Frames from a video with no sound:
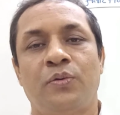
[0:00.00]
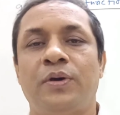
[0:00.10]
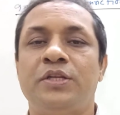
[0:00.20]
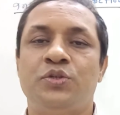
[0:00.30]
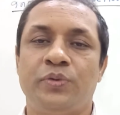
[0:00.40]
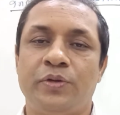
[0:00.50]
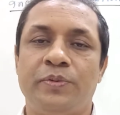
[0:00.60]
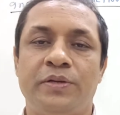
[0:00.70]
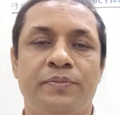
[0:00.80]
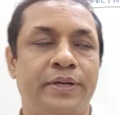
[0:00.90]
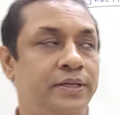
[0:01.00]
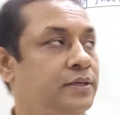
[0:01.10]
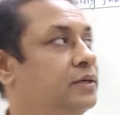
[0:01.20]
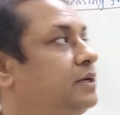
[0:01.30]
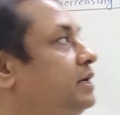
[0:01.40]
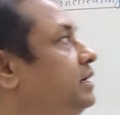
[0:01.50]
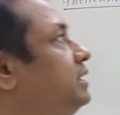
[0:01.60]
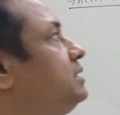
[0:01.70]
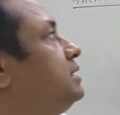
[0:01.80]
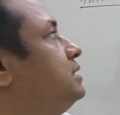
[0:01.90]
what do we mean by
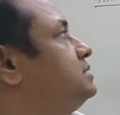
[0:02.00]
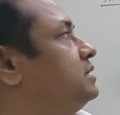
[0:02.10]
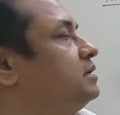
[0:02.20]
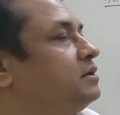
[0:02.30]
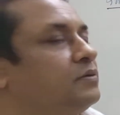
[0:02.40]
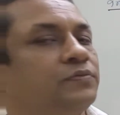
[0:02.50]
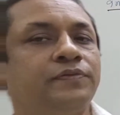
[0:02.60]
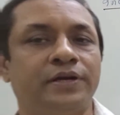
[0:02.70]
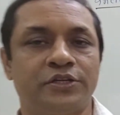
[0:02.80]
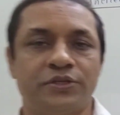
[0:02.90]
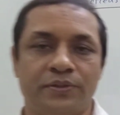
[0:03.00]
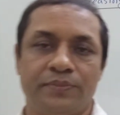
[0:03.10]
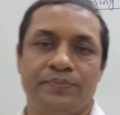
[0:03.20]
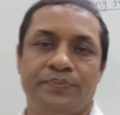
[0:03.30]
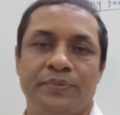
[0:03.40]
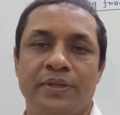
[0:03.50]
increasing function?